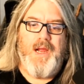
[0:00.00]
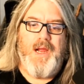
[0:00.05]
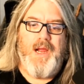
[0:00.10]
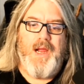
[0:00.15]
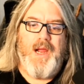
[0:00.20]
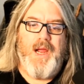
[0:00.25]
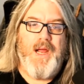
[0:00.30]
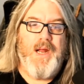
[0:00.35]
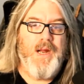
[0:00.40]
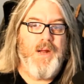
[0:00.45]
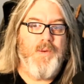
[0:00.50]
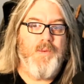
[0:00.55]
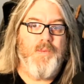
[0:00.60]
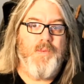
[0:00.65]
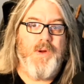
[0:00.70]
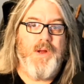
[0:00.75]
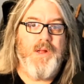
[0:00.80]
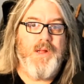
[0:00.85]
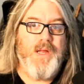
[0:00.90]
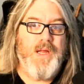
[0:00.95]
and it
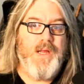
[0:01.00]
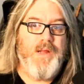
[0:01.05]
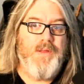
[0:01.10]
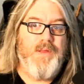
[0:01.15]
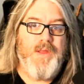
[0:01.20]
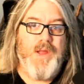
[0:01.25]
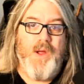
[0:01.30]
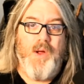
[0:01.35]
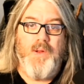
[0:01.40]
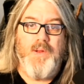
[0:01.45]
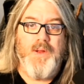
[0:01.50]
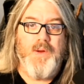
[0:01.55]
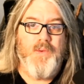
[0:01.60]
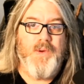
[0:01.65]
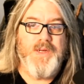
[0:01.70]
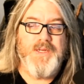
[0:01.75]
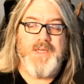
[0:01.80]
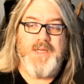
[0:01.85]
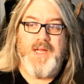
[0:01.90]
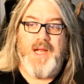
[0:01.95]
really, the only
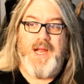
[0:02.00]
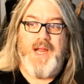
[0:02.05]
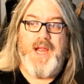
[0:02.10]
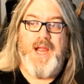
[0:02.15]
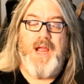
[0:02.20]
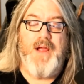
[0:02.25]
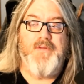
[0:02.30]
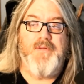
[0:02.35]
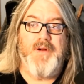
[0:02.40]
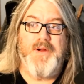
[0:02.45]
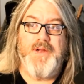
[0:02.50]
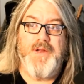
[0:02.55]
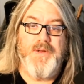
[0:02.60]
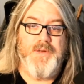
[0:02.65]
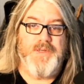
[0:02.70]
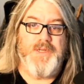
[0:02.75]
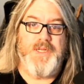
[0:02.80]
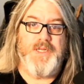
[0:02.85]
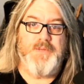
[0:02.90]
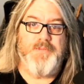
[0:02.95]
reason I ever
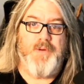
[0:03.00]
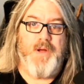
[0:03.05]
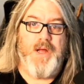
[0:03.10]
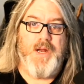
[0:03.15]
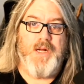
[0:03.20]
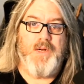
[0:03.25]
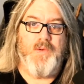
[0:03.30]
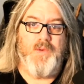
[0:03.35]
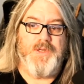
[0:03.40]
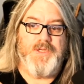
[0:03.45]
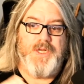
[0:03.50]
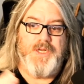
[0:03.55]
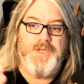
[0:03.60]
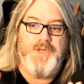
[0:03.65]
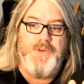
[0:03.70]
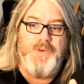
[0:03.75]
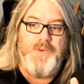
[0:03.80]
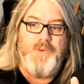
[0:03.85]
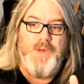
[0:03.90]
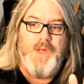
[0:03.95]
used this product was to
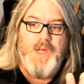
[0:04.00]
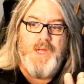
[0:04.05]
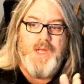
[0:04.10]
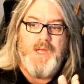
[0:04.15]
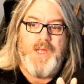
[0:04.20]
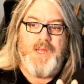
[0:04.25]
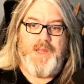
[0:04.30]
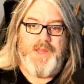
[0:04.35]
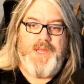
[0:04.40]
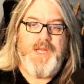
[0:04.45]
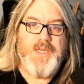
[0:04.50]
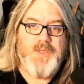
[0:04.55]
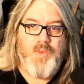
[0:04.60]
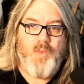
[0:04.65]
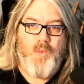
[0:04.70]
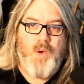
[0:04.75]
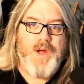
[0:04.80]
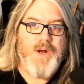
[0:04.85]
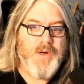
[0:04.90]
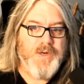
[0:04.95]
do this
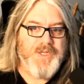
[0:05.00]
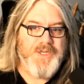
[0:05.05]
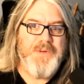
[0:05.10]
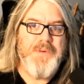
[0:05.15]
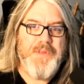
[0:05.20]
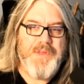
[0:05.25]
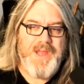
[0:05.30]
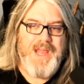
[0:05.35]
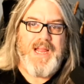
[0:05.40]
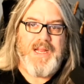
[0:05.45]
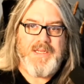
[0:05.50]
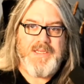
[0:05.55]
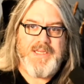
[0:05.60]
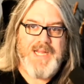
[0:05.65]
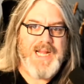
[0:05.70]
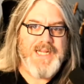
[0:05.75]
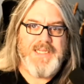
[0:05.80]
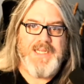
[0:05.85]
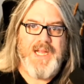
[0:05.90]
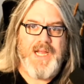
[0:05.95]
one or two things.
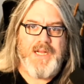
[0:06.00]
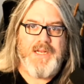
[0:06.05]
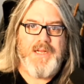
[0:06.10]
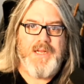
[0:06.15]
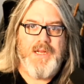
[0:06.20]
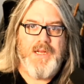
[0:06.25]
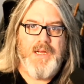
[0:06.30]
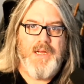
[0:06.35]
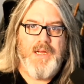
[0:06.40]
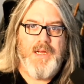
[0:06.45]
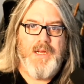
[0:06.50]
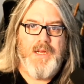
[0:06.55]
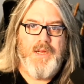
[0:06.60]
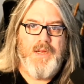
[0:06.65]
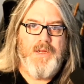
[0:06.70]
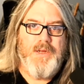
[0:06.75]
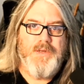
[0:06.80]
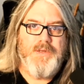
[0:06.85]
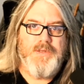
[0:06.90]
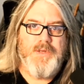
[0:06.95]
That's it.
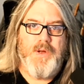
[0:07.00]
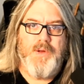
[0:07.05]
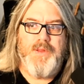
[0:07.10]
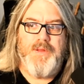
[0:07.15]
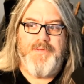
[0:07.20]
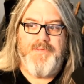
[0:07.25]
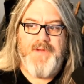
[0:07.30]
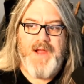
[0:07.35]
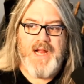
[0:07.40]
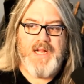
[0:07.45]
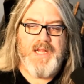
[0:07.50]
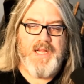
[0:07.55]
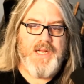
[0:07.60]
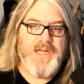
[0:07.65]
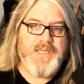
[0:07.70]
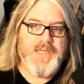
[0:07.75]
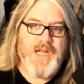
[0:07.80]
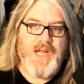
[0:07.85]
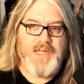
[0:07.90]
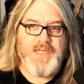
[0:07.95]
So the fact that
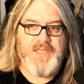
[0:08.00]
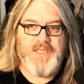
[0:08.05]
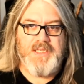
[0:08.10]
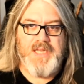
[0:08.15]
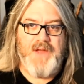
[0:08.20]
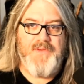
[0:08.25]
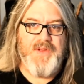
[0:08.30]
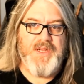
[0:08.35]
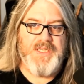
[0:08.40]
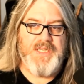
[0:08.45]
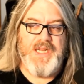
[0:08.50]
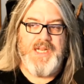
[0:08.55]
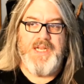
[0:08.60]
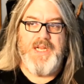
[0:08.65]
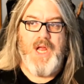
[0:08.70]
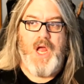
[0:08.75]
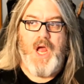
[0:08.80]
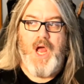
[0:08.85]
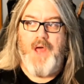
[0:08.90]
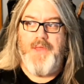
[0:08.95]
it's got
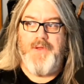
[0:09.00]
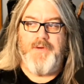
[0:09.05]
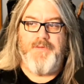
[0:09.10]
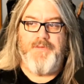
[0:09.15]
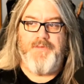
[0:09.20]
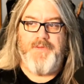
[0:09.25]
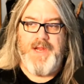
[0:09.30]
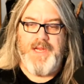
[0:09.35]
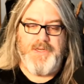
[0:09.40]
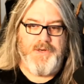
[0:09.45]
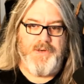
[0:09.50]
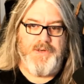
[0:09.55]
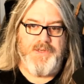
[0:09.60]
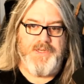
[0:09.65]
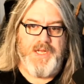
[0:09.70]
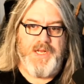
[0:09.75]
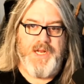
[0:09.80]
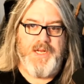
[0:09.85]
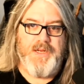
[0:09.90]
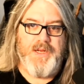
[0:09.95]
17 other features
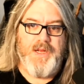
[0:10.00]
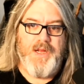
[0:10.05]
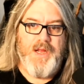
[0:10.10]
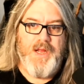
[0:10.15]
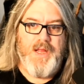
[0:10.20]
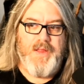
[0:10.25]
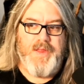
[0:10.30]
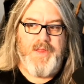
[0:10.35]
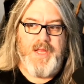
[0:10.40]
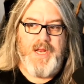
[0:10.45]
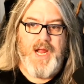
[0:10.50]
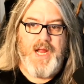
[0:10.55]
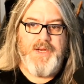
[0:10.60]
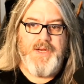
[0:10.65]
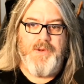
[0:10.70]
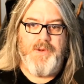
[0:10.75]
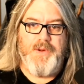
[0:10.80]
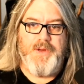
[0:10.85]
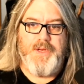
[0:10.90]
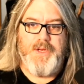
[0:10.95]
in it that I
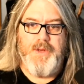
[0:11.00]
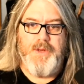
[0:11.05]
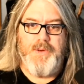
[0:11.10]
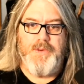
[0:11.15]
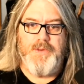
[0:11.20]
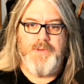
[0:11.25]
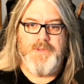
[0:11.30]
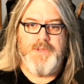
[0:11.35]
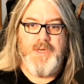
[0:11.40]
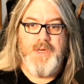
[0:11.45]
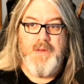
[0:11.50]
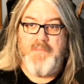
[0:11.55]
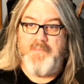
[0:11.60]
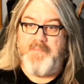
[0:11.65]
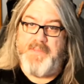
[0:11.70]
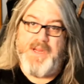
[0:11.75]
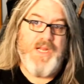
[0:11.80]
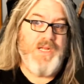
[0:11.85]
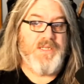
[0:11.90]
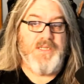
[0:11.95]
don't use
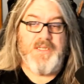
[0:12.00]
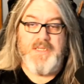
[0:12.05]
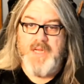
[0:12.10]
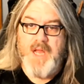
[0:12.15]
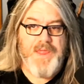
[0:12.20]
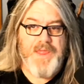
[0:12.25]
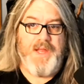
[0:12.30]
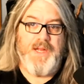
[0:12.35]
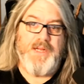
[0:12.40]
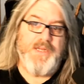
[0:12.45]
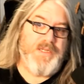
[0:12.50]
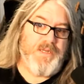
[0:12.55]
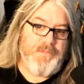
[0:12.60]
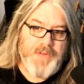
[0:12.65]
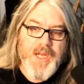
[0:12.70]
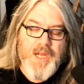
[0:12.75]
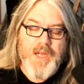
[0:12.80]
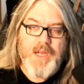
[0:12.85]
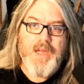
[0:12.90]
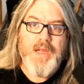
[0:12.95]
means nothing to
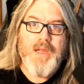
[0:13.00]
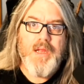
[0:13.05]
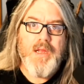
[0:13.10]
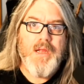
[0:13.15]
me,